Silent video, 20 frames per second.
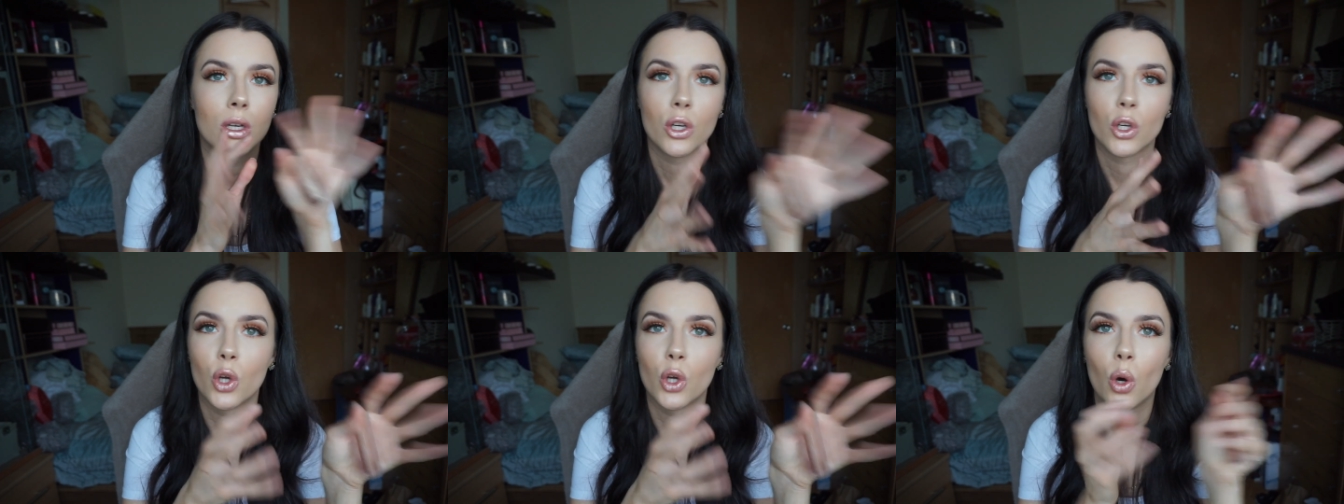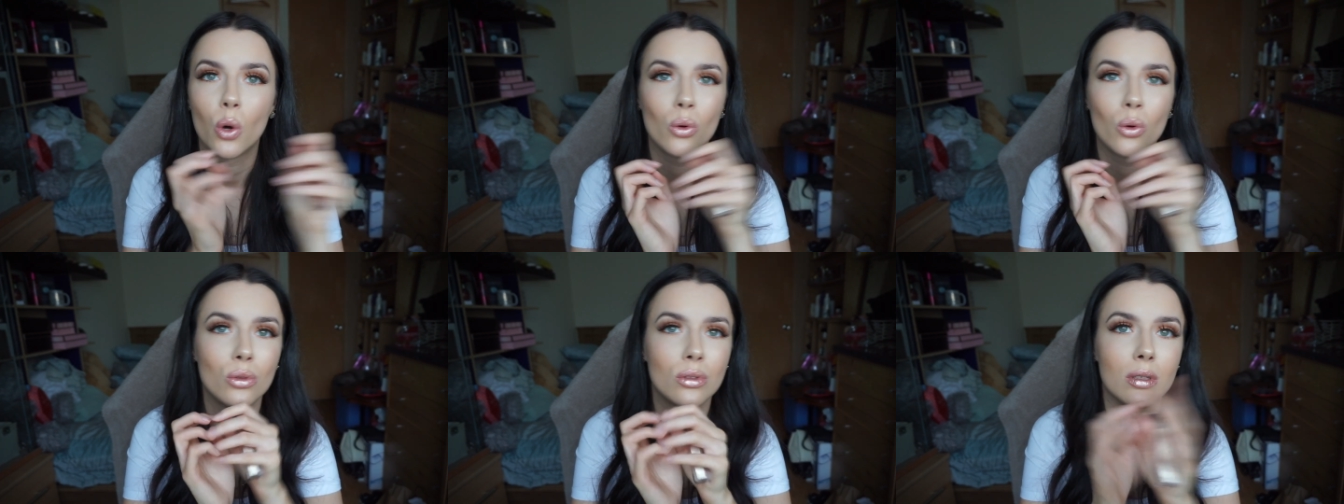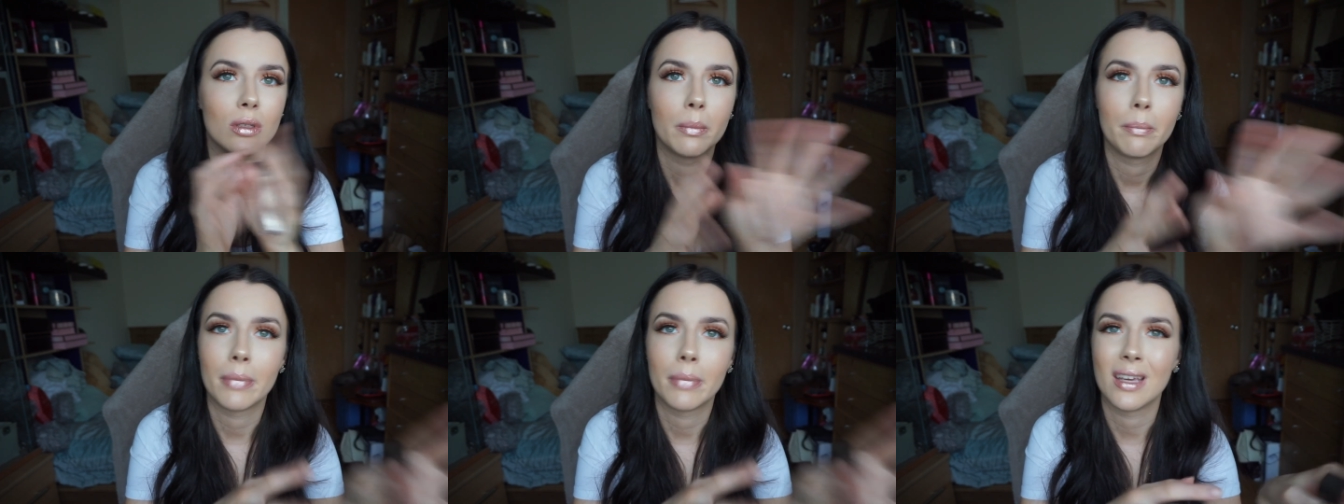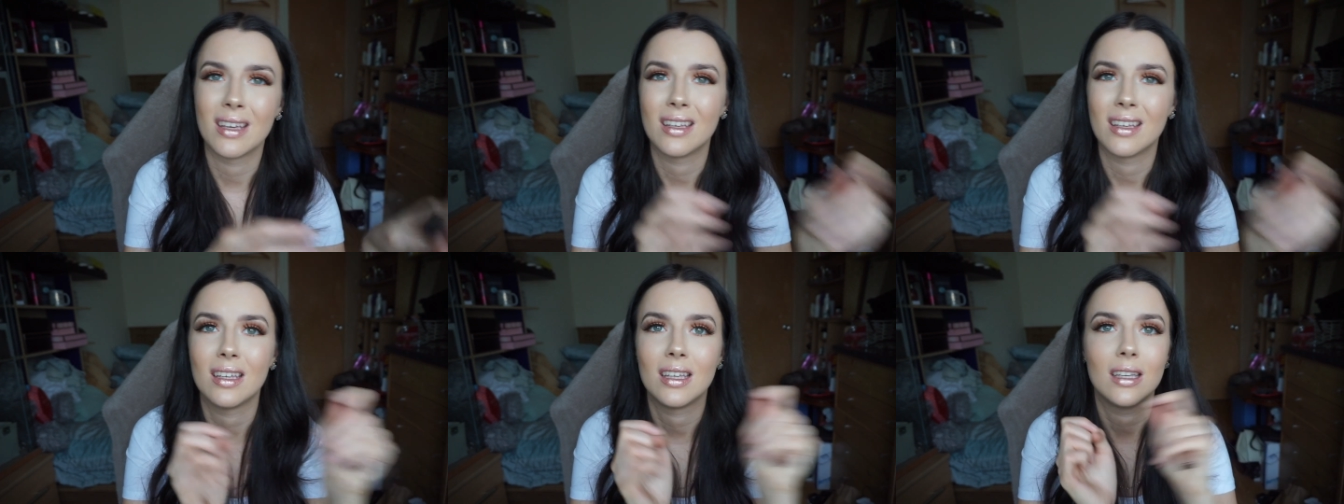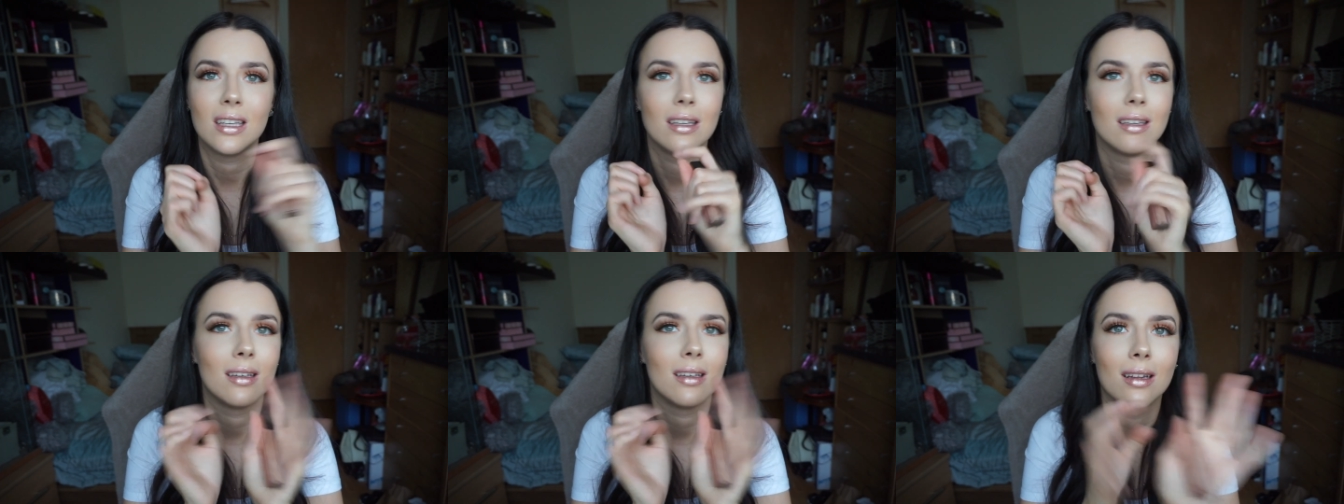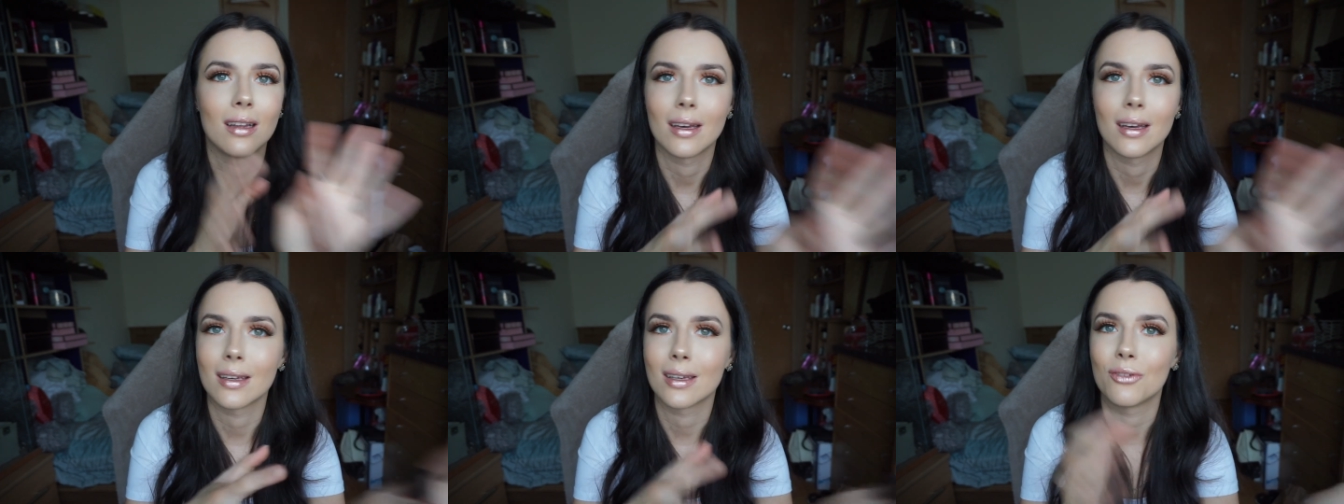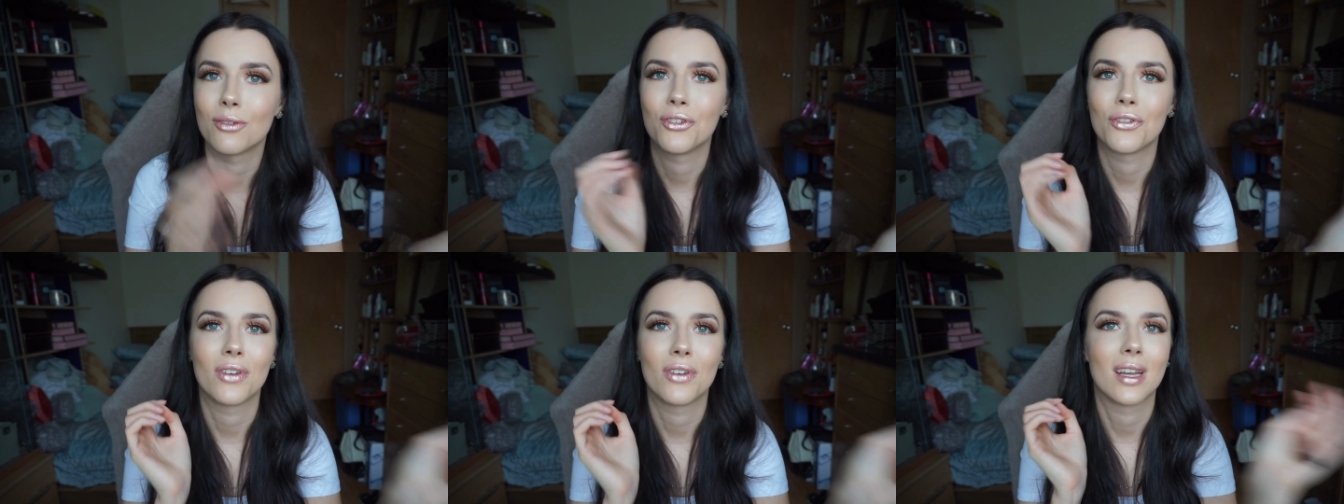gold pinky like
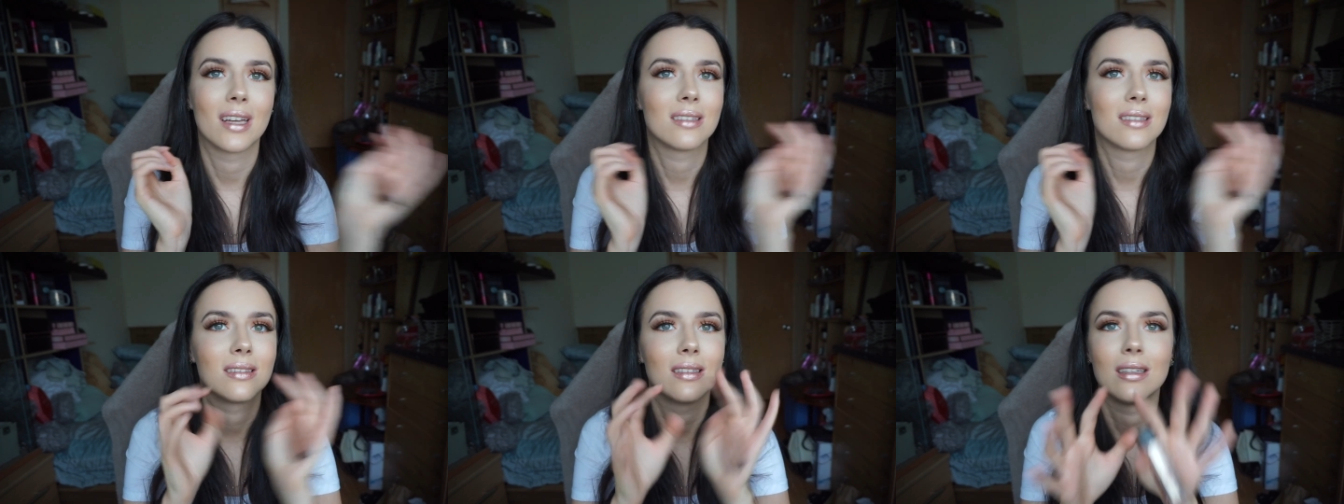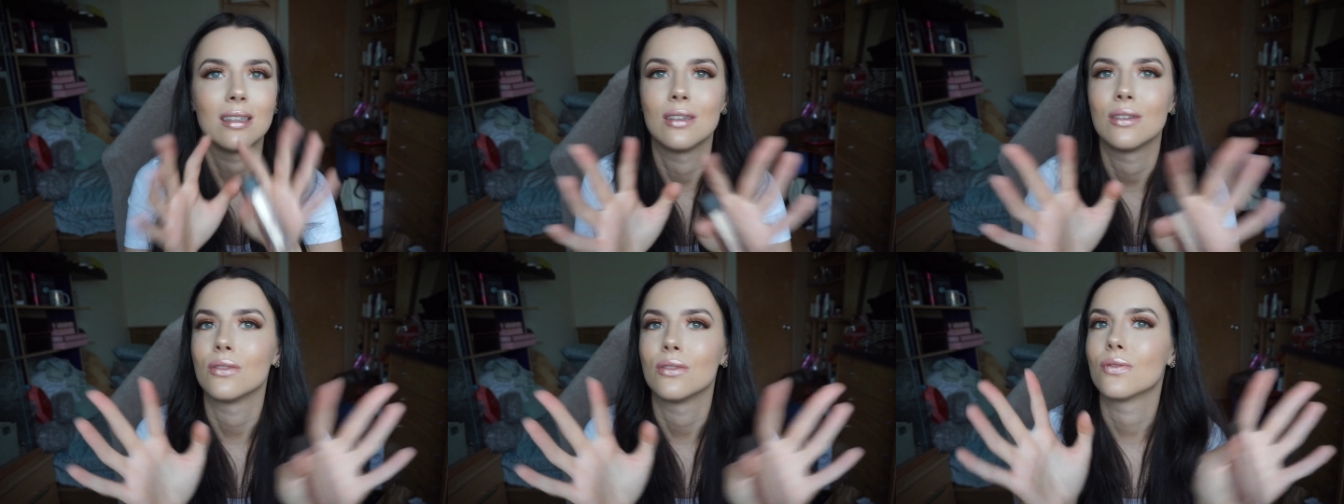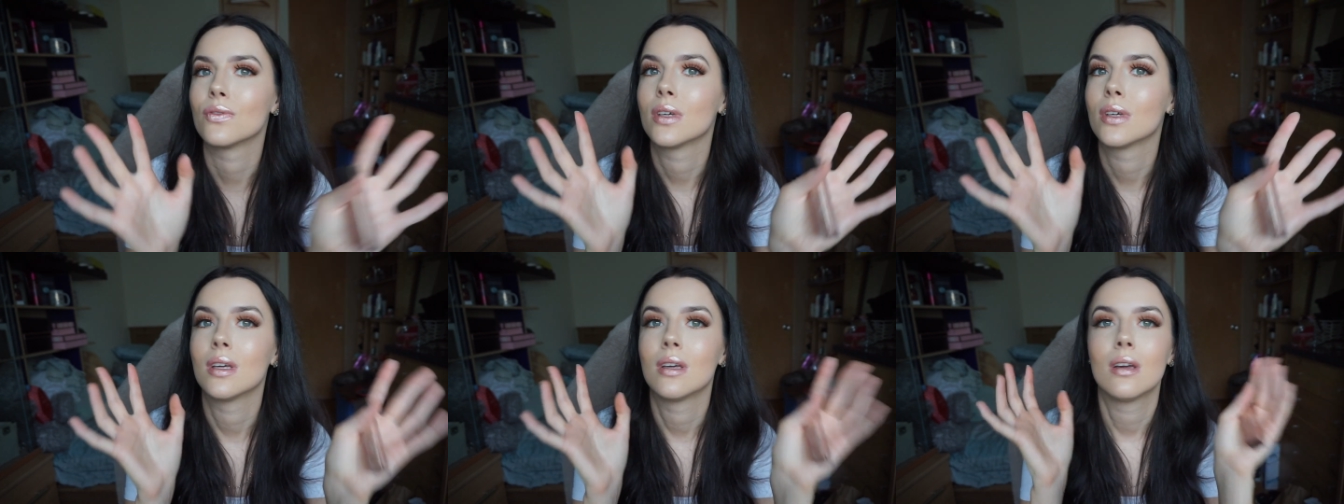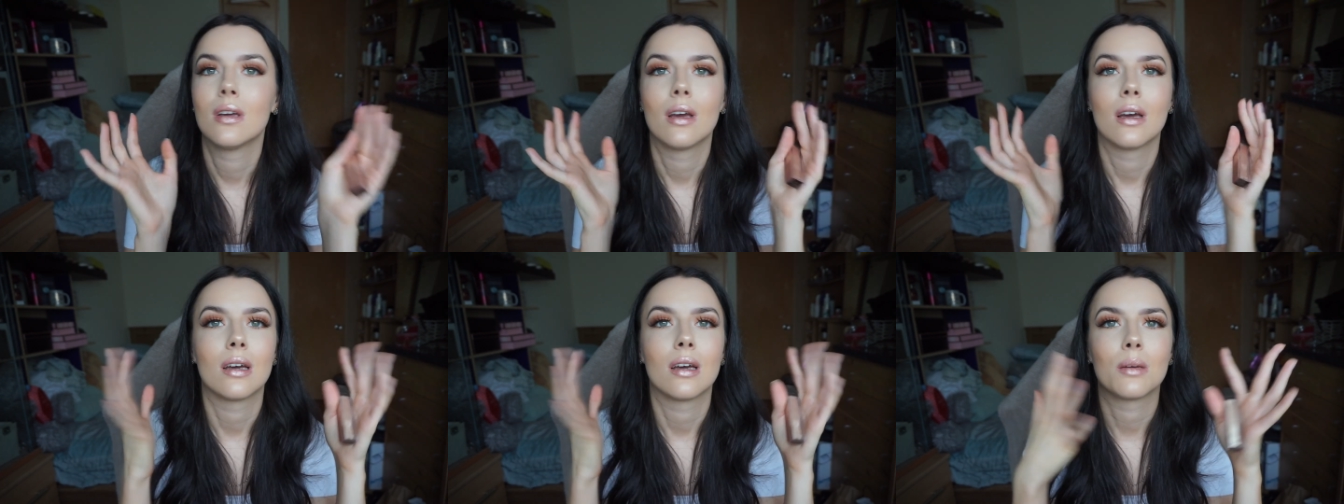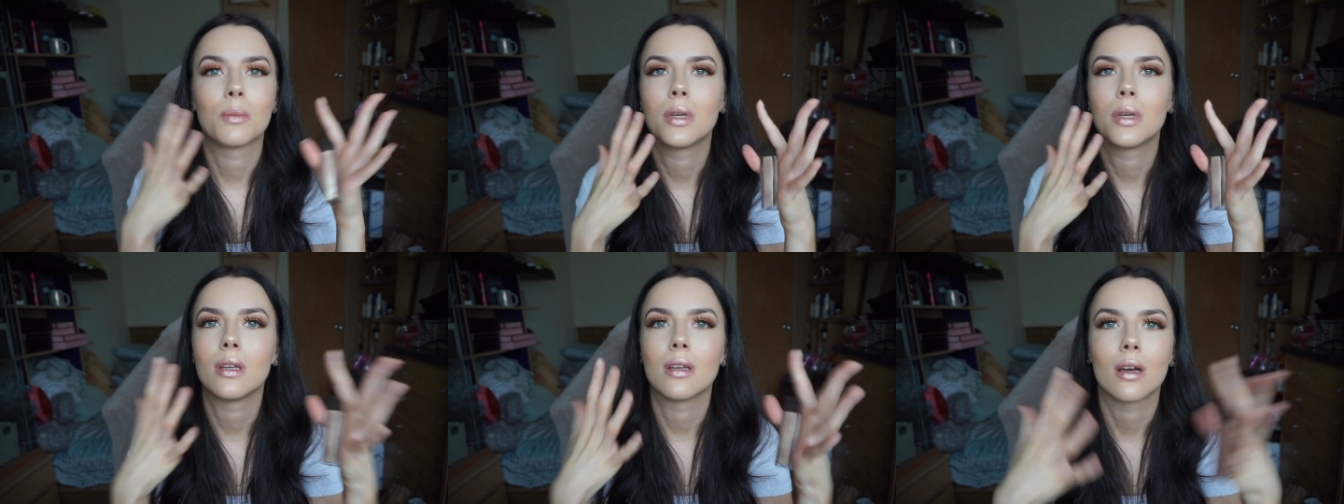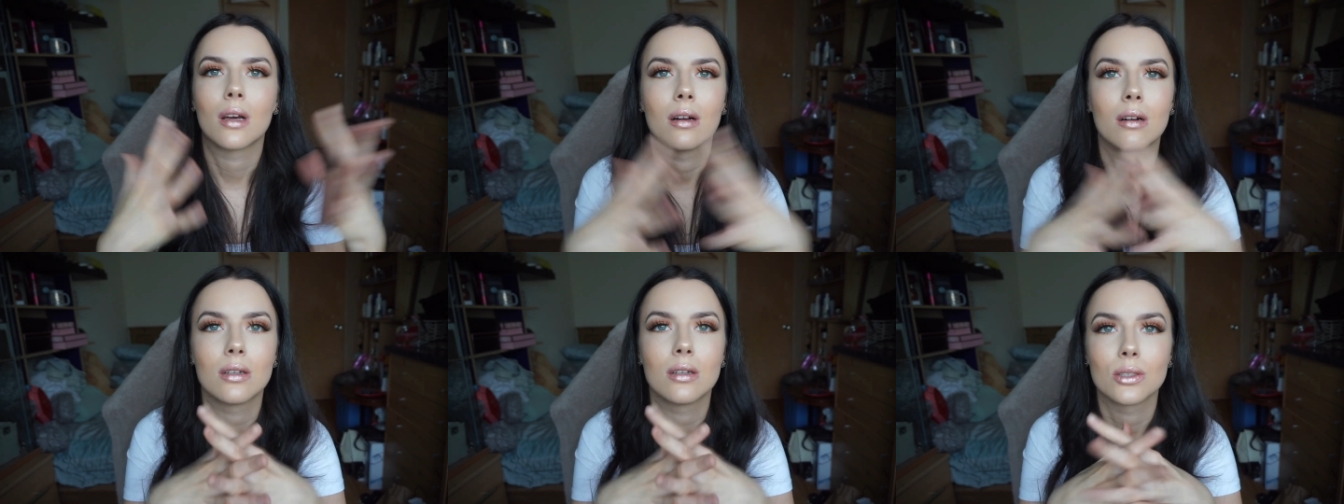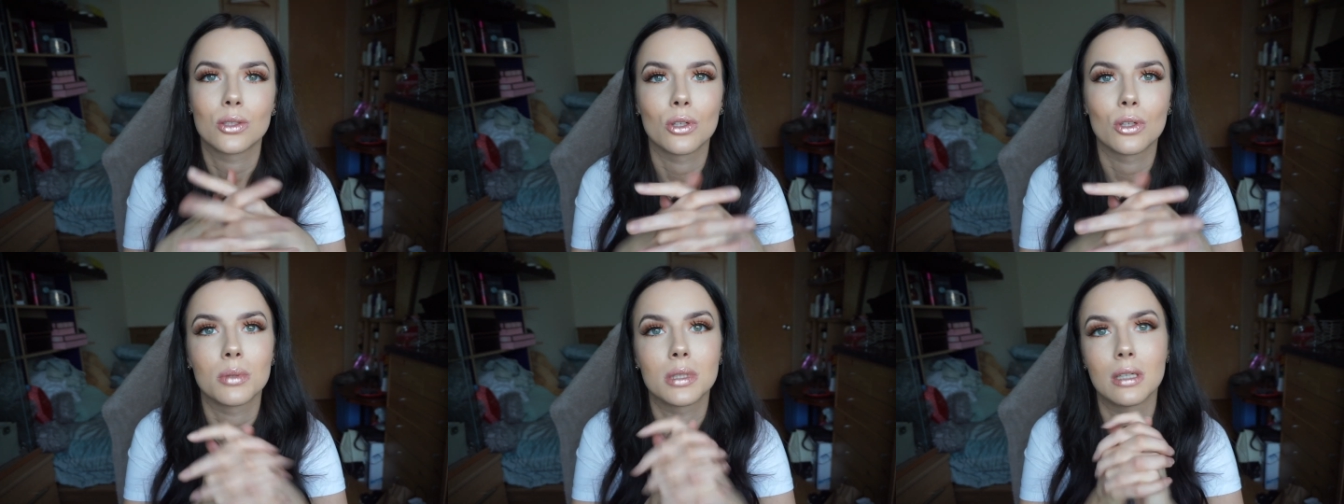reflective I mean I can't
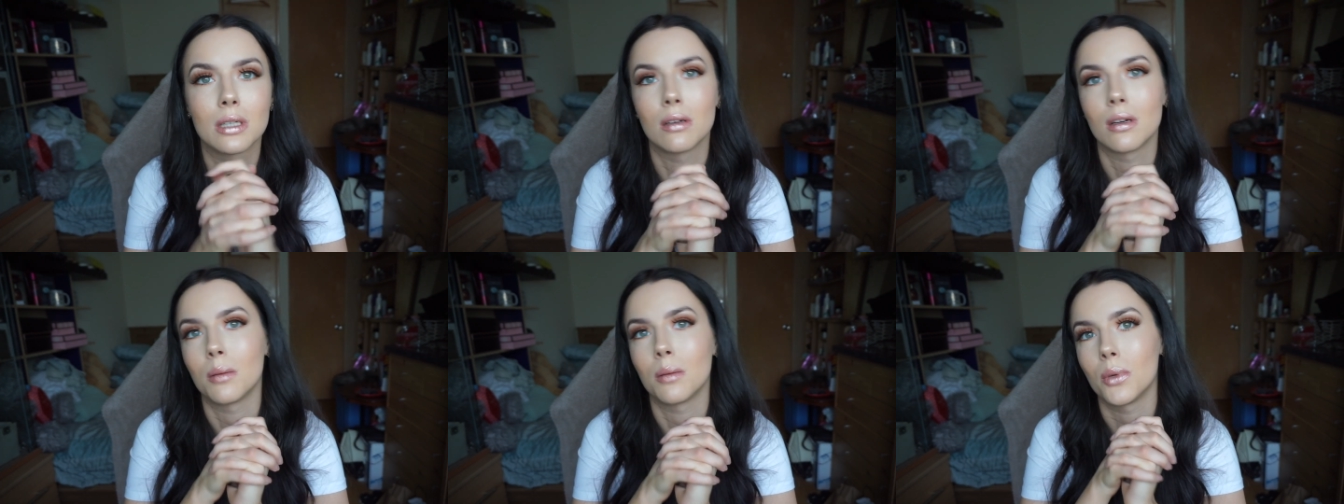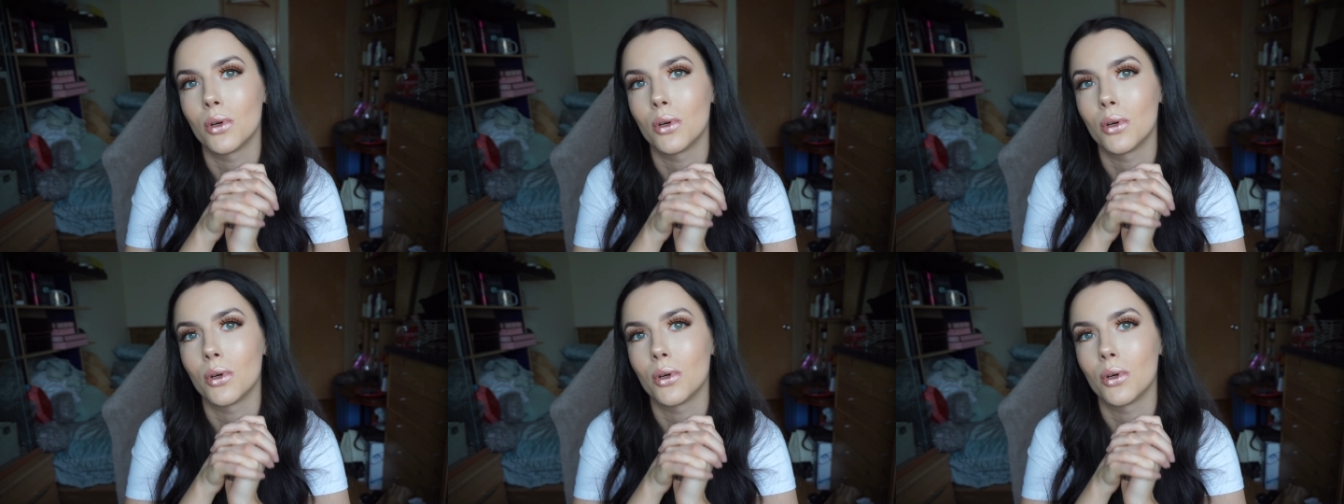stop staring at